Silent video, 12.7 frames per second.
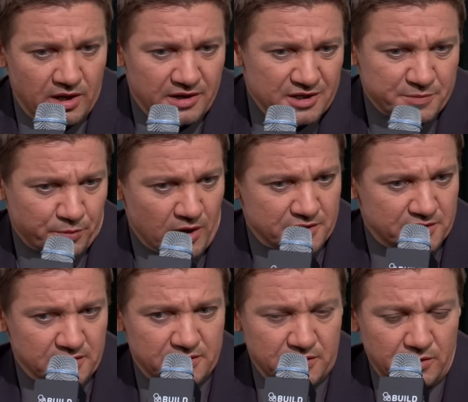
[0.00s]
on each
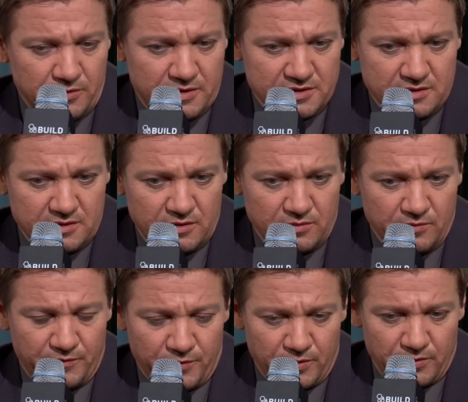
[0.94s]
project. You know, this
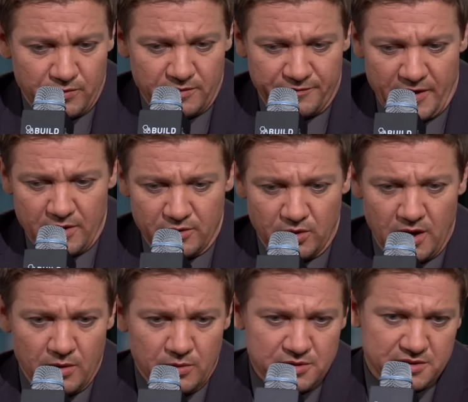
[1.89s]
for the founder,
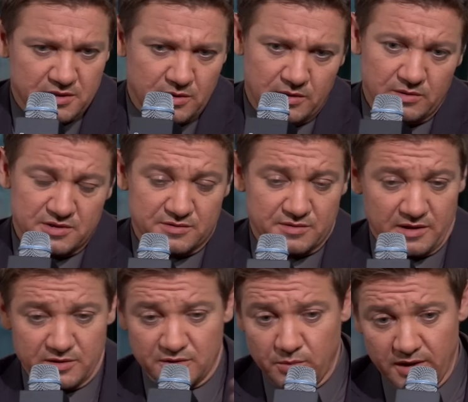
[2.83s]
I was. This is
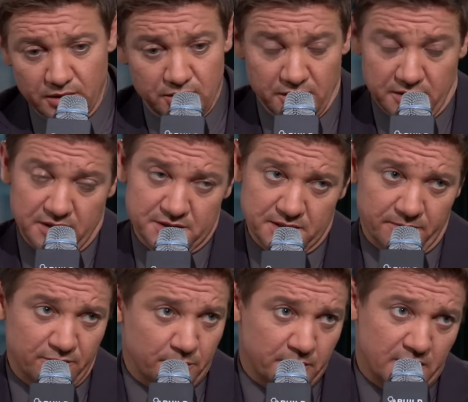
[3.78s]
like we had to cook this up
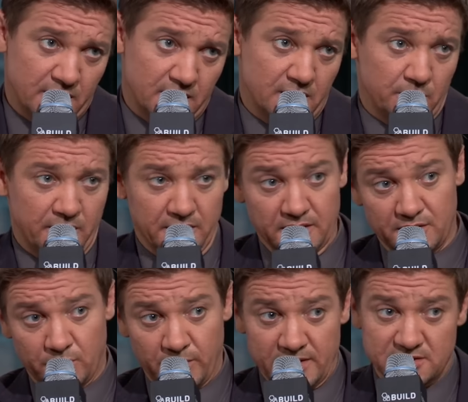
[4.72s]
from the beginning. We had to get
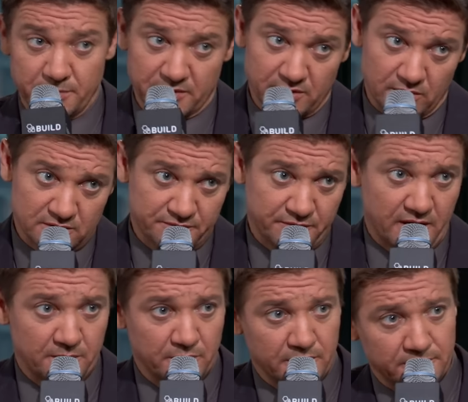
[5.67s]
the rights to the McDonald's
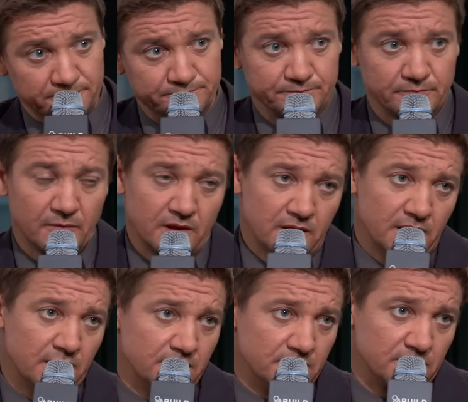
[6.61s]
family, and
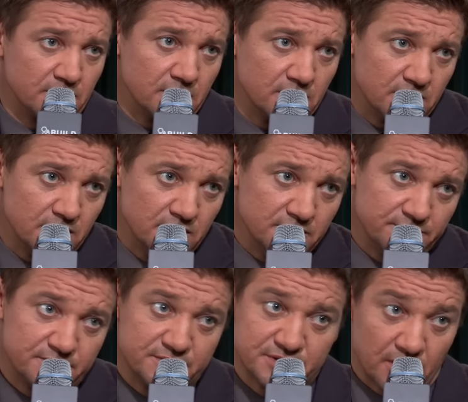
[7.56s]
and then
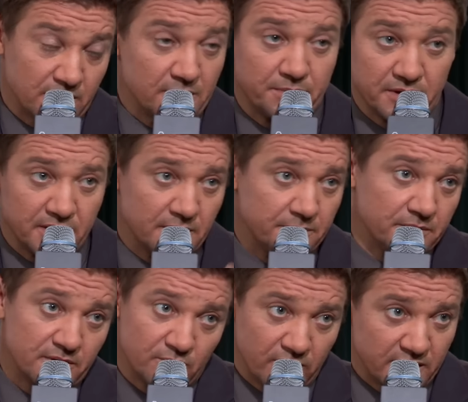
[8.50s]
start up and get up
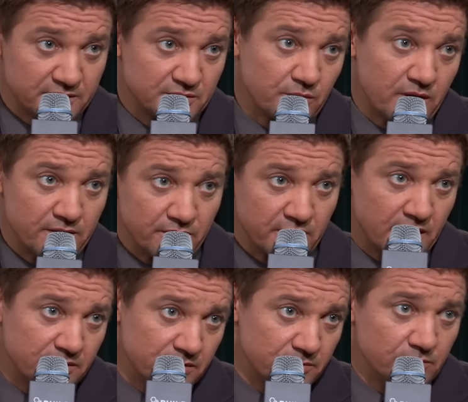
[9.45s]
and get the writer
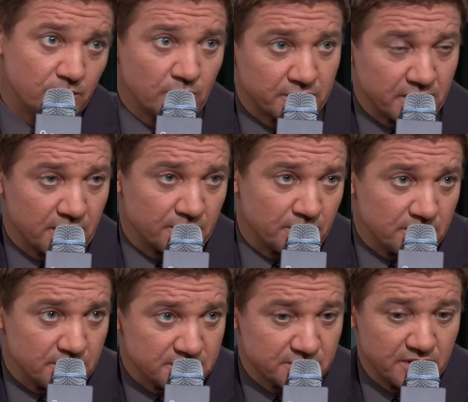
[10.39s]
together and work together on
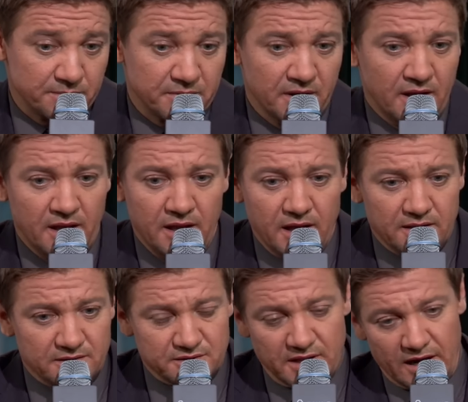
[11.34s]
the script.
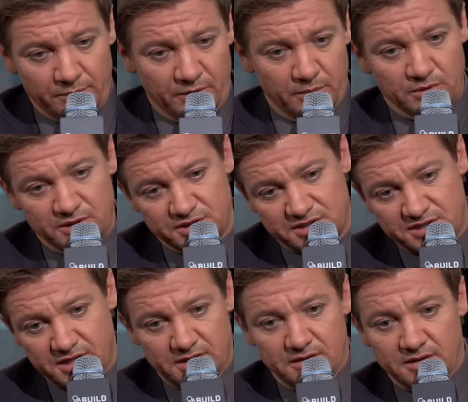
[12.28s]
There's a lot of people that just
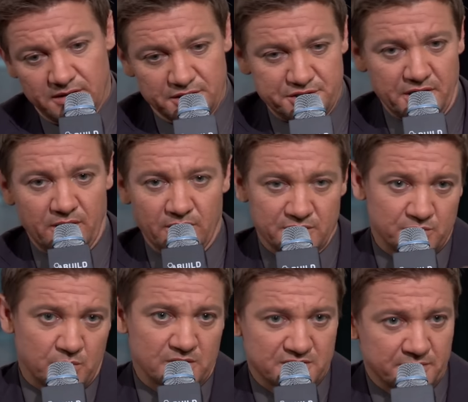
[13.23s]
sit in a chair and just
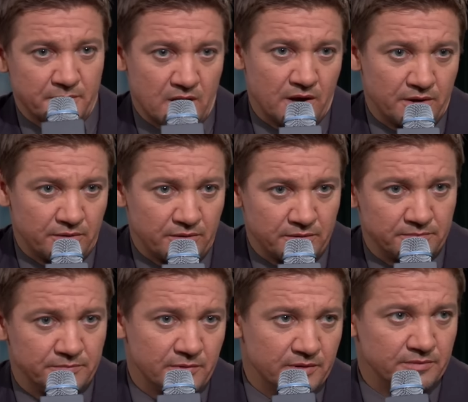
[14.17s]
watch the monitor
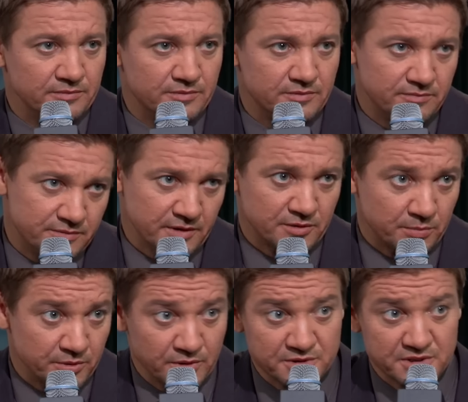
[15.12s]
and, and think they're
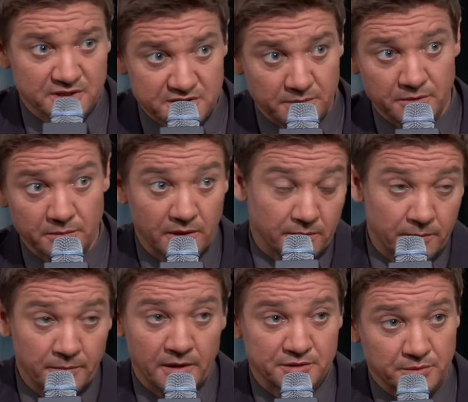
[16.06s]
producing something. Like
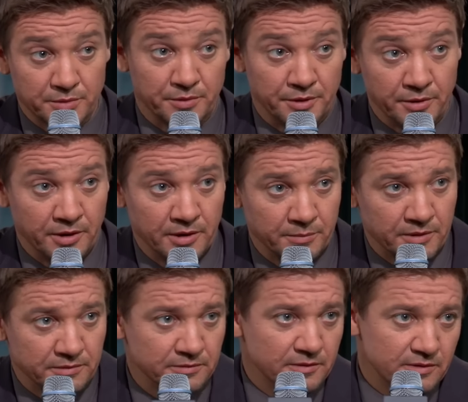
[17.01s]
I'm not sure what they're doing, but
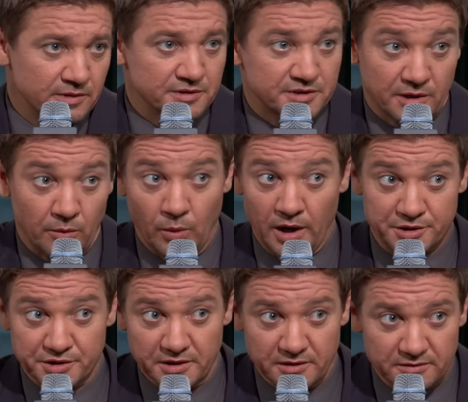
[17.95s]
just kind of
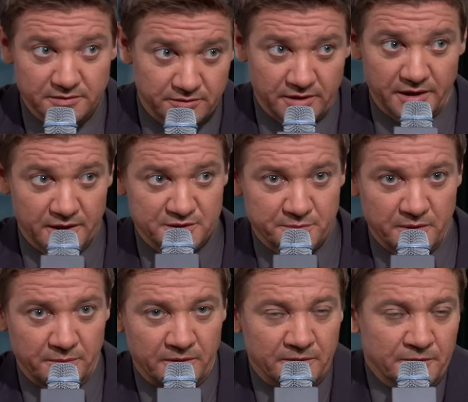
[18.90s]
watching. You're an audience
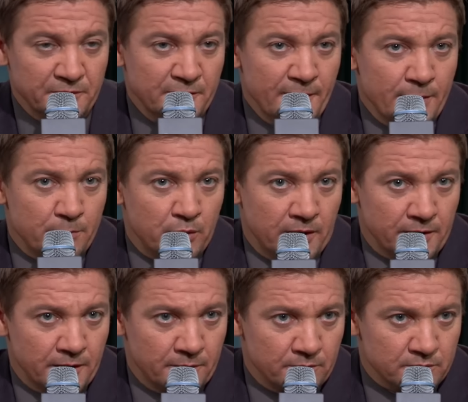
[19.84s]
member. But
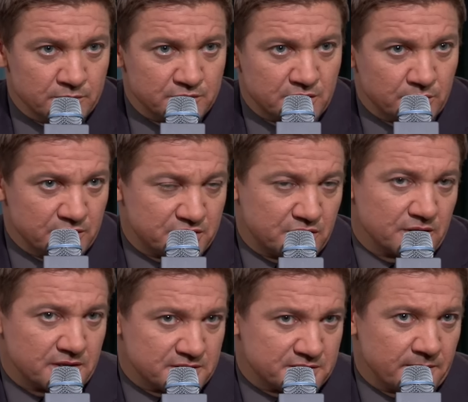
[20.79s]
um, so we just
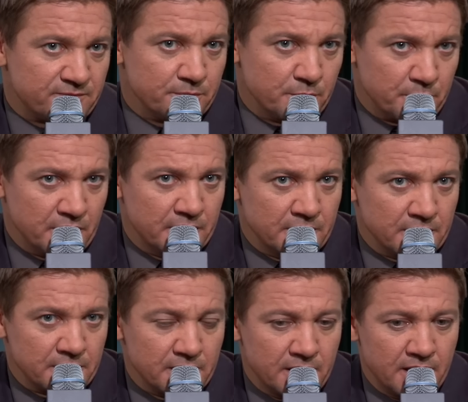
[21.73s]
cooked this up from the
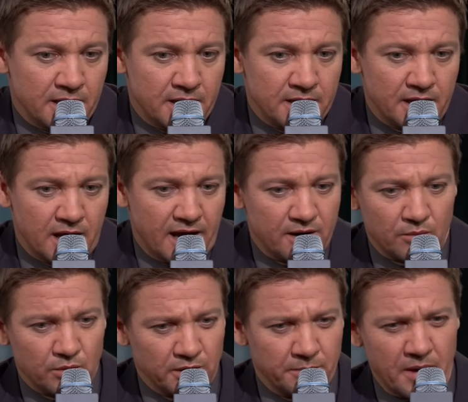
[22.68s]
beginning, and I
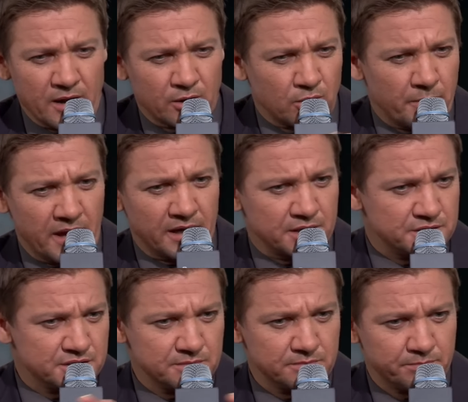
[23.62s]
don't really
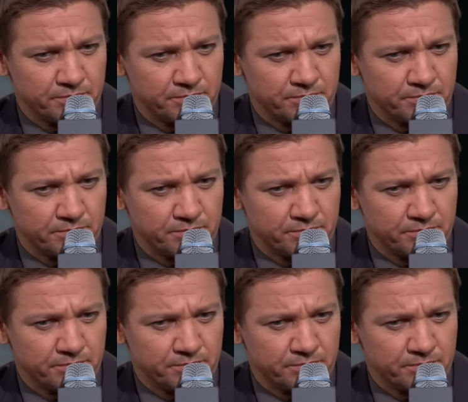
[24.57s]
micromanage.